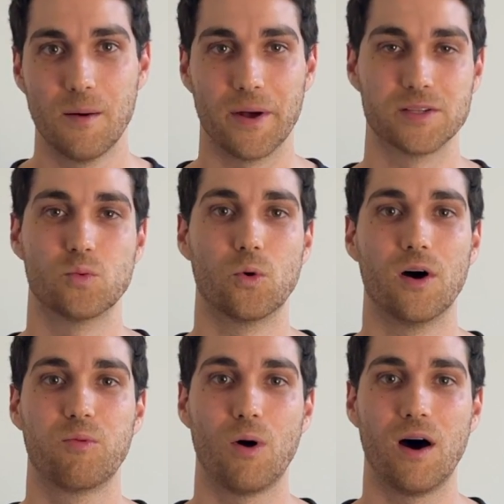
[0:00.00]
But it's
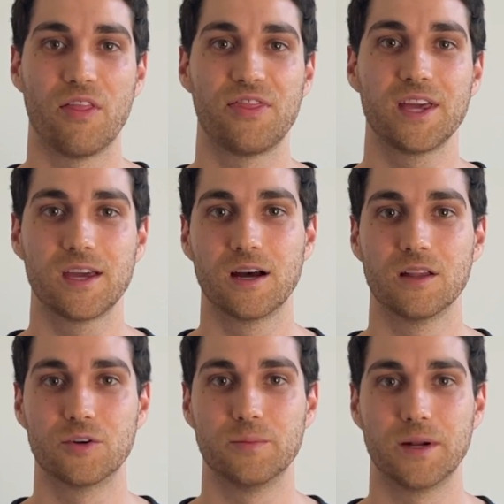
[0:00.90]
worthwhile thinking a
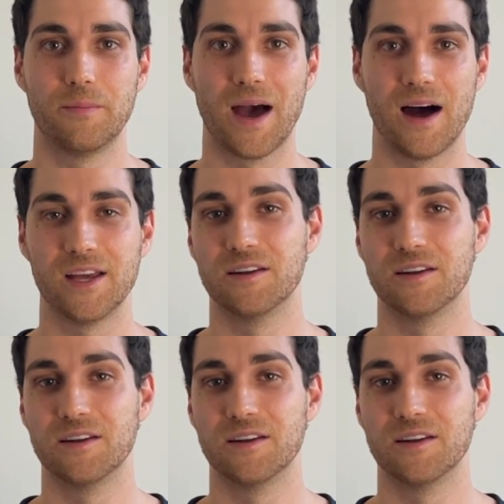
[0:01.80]
little bit about